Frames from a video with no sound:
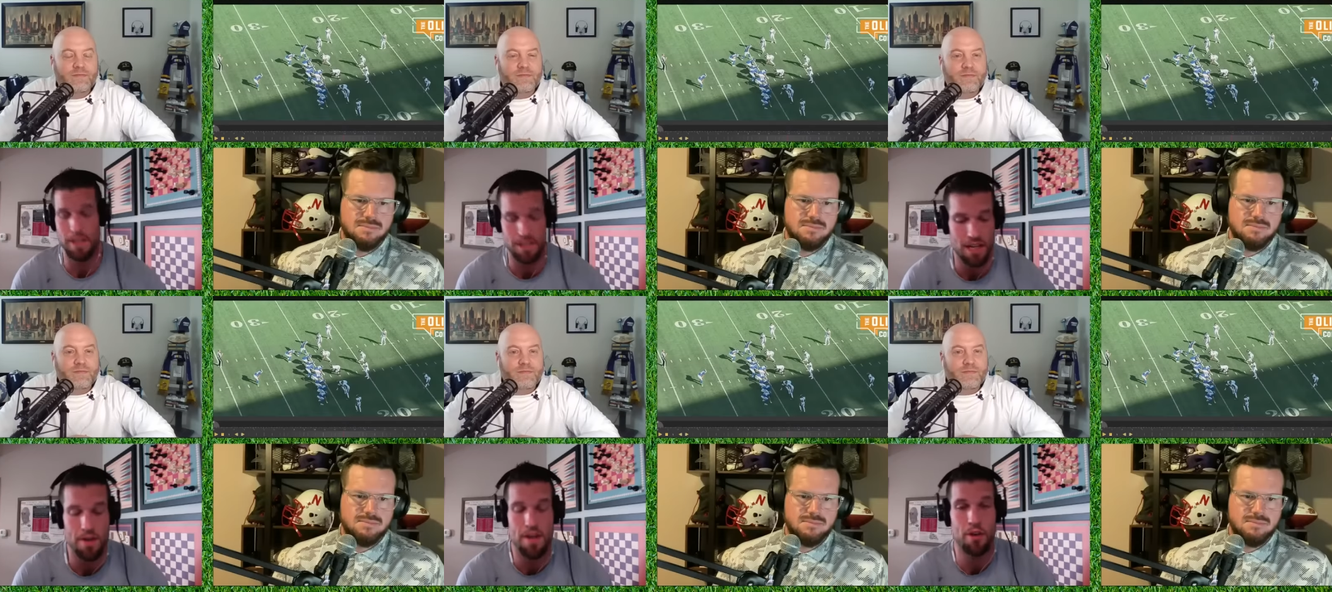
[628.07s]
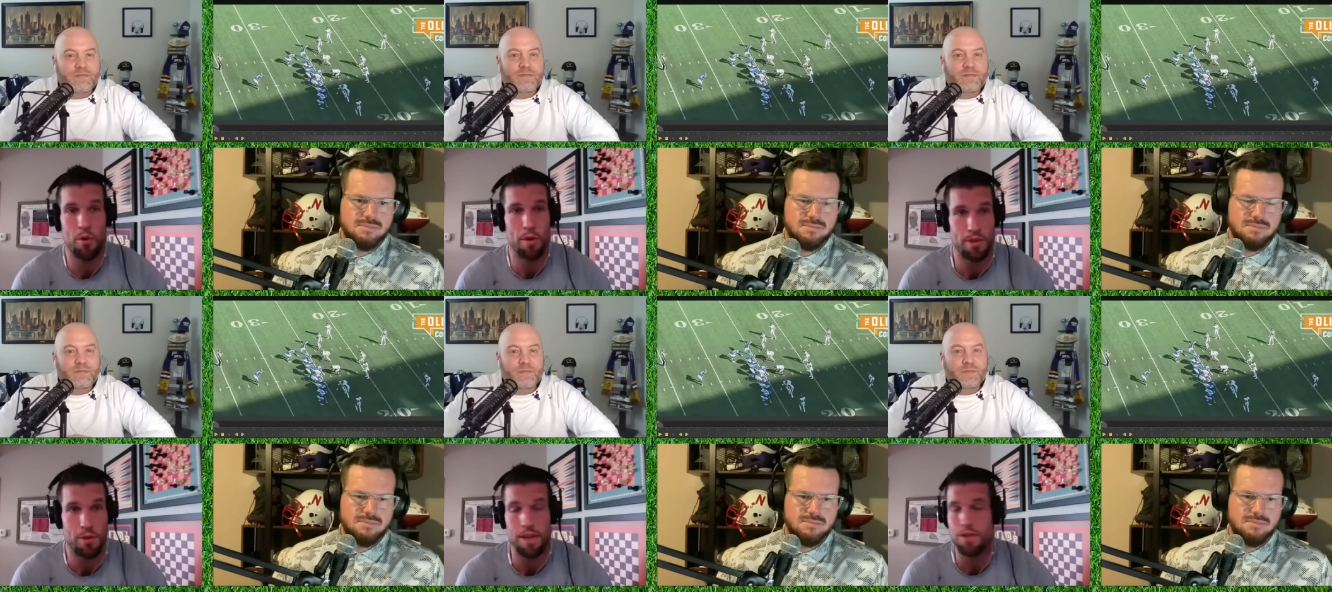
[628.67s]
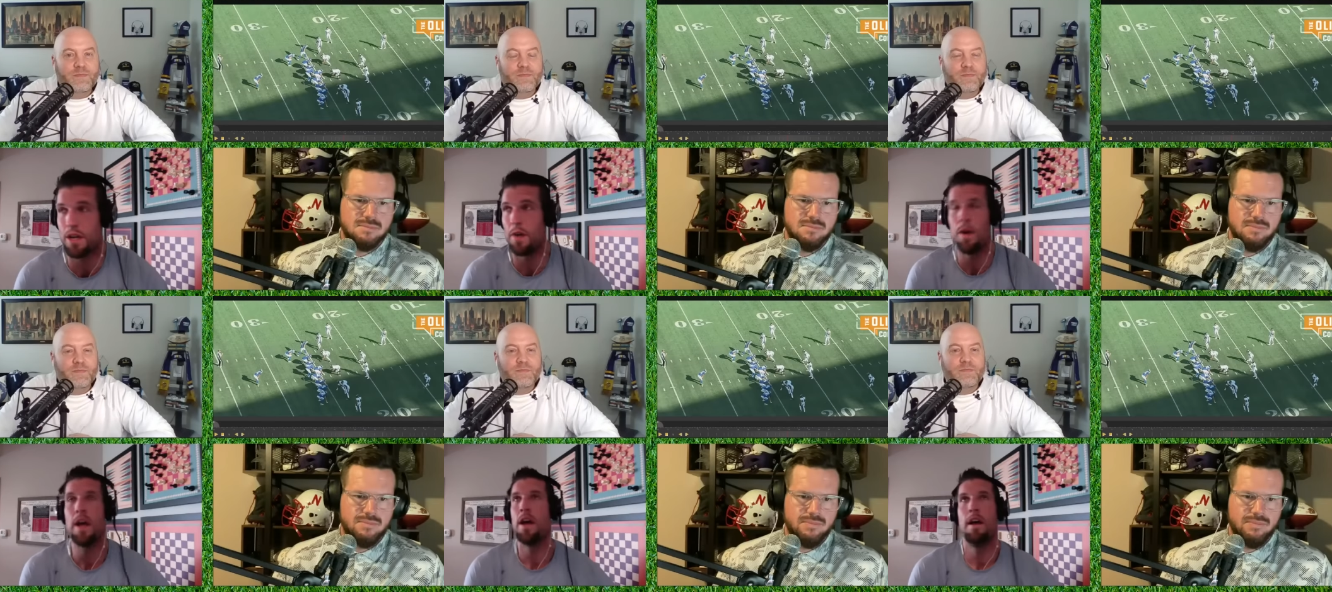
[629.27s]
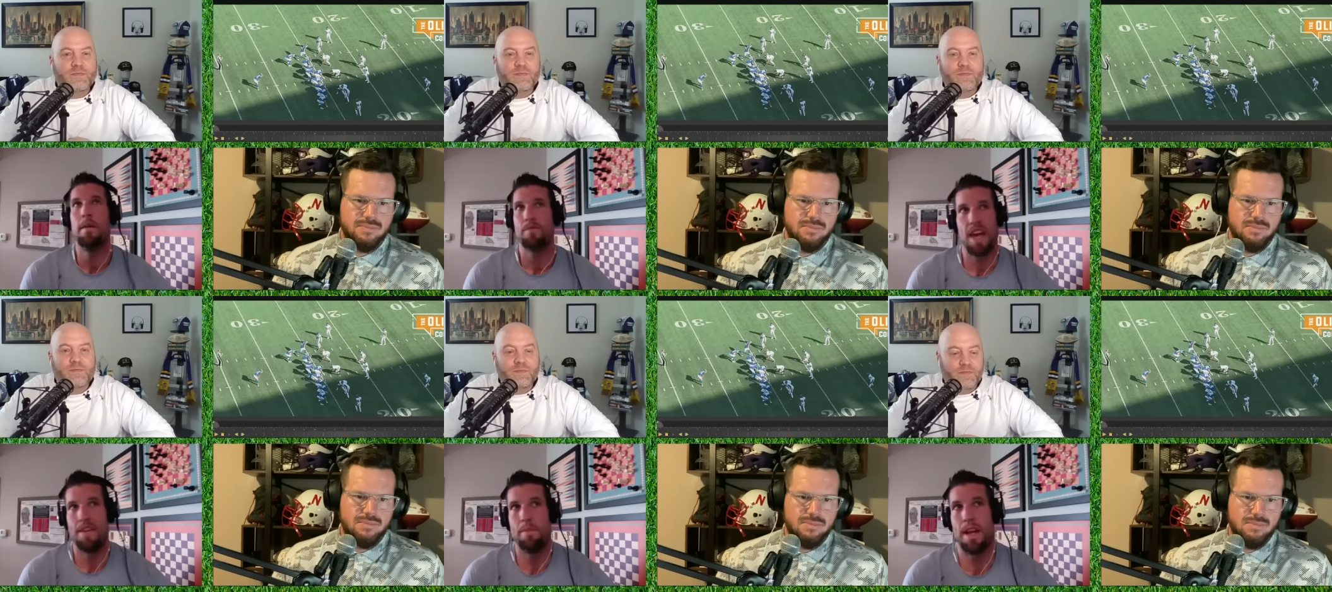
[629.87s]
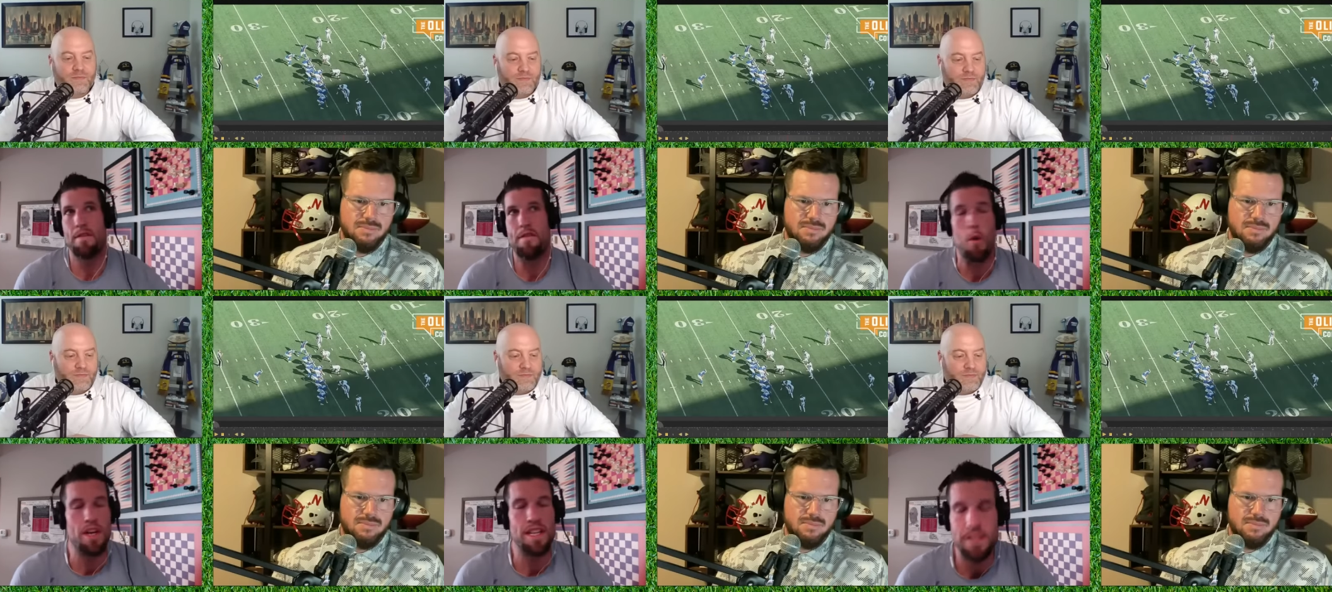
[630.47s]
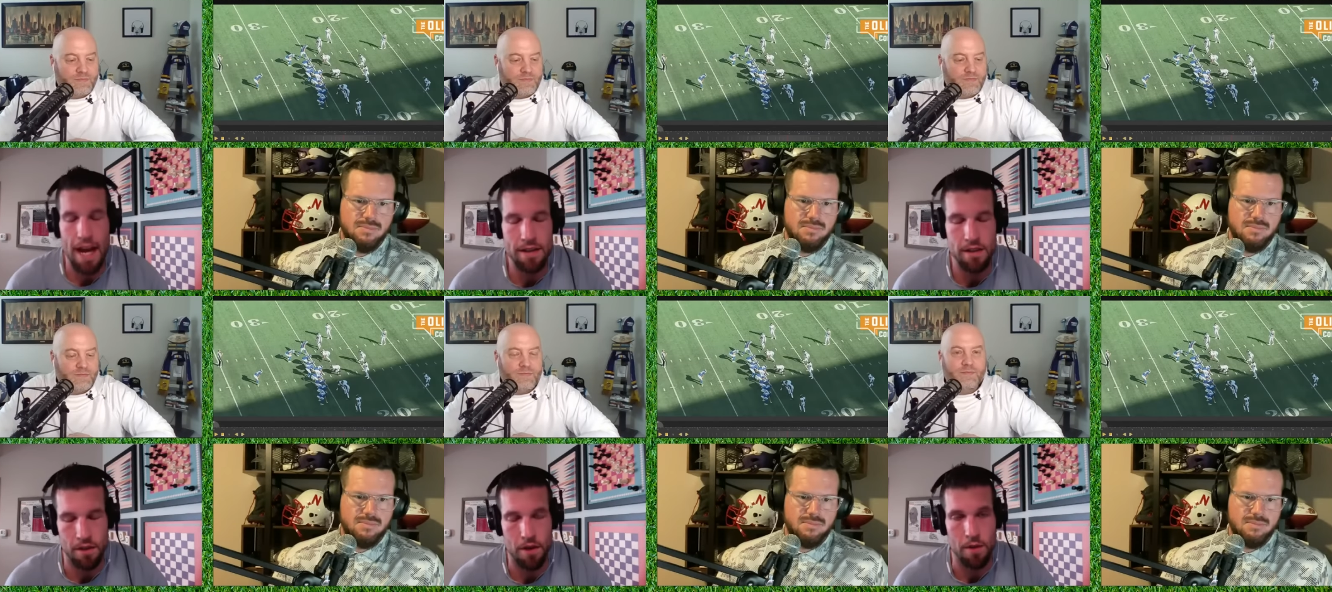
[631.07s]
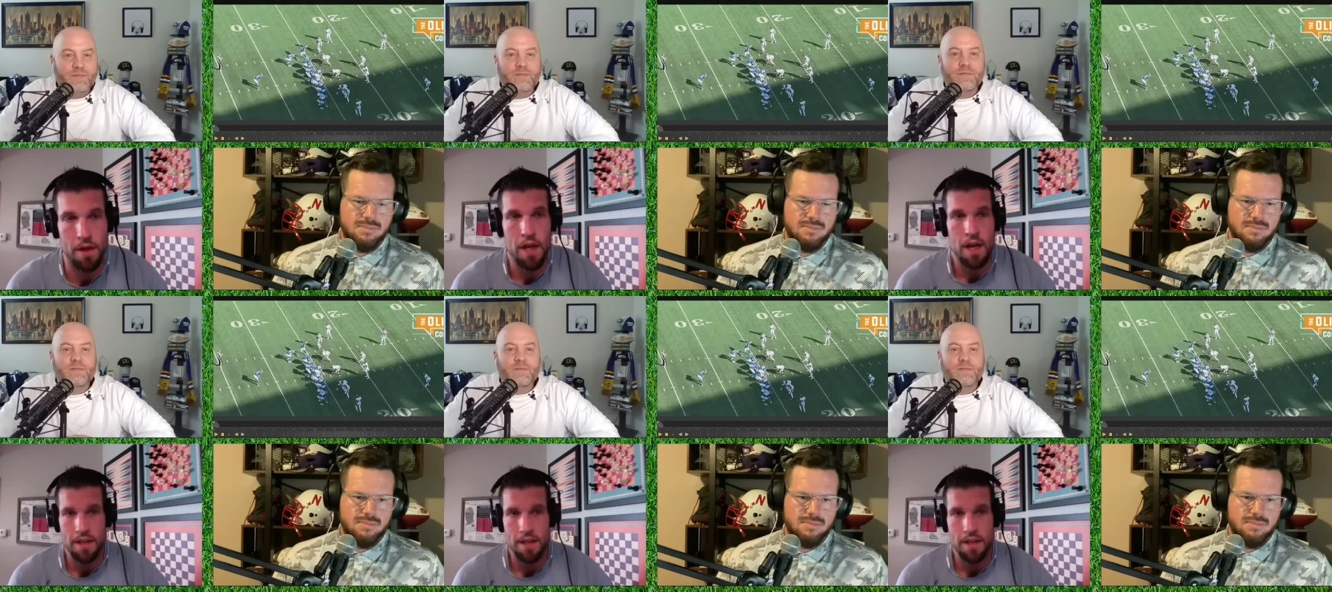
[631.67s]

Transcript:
Speaker 1: His interior core two years ago gave up like 40 sacks alone.